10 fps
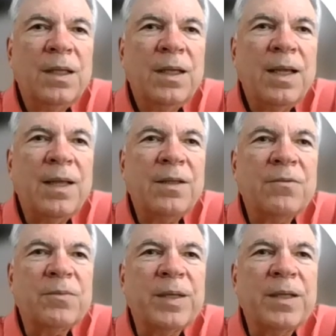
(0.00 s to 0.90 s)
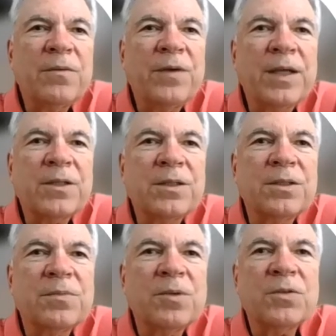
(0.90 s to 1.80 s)
And the rubella infection
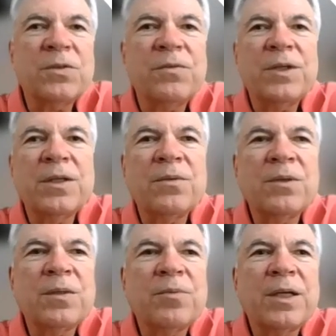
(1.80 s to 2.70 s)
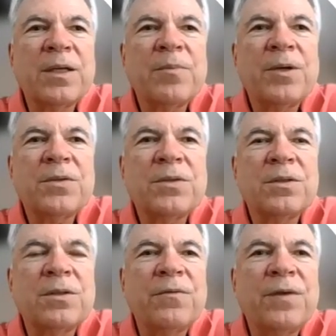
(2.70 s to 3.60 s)
is most severe when the pregnant person is
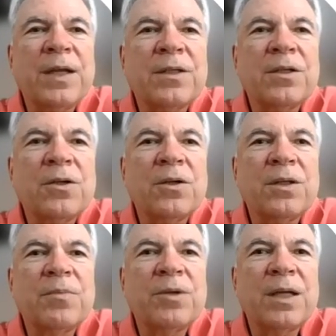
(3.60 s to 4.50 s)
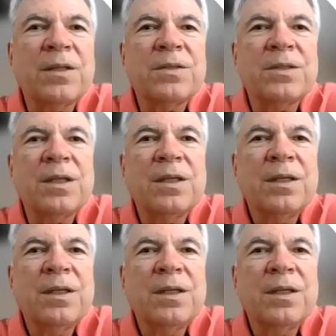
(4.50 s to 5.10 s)
infected early pregnancy,